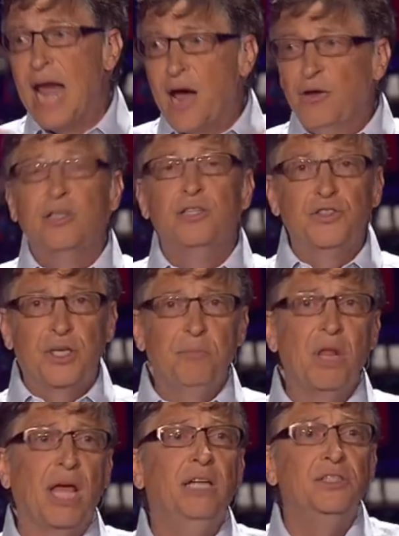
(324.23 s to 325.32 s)
now you can
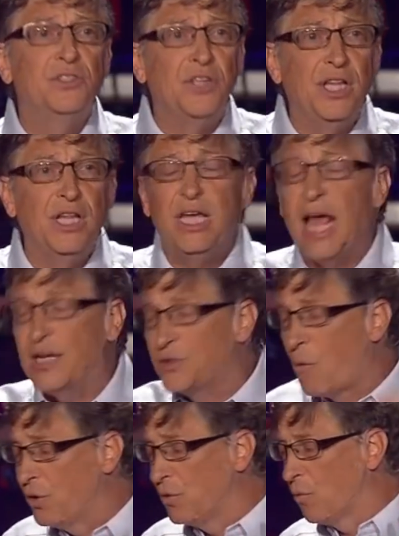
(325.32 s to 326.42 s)
simulate and see that, yes,
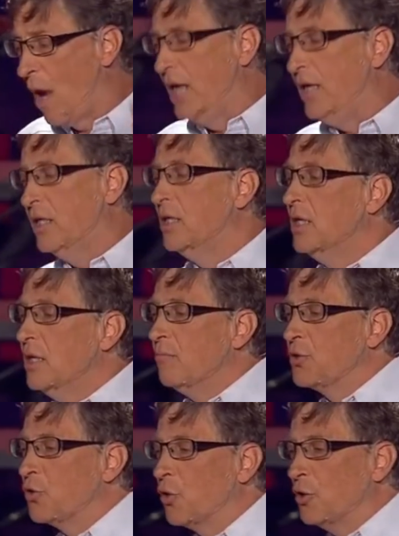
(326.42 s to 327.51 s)
with the right
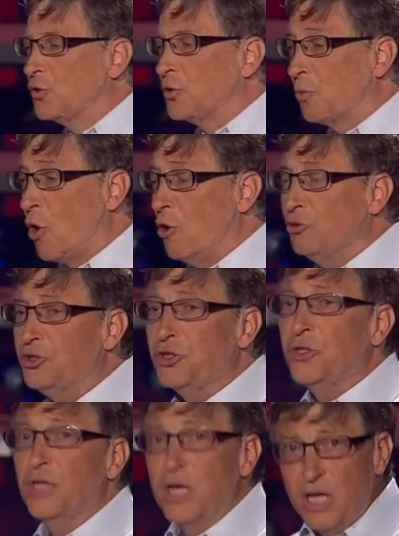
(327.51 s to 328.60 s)
materials approach,
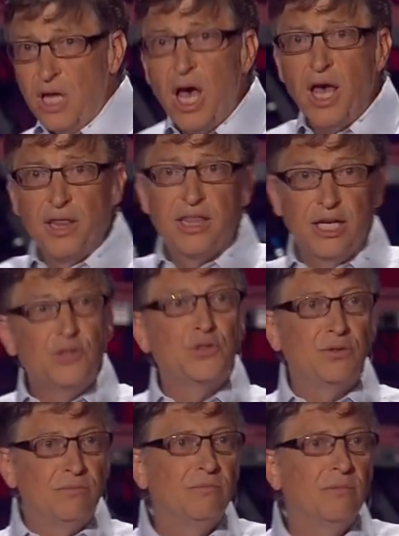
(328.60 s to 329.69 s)

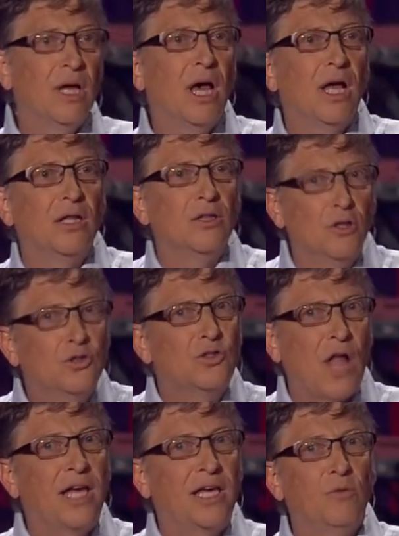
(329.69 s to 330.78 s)
this looks
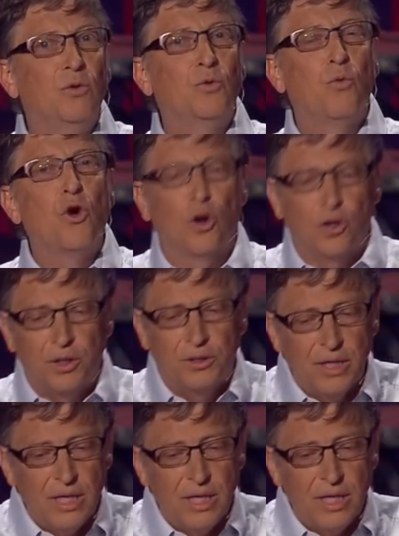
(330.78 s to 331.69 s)
like it would work.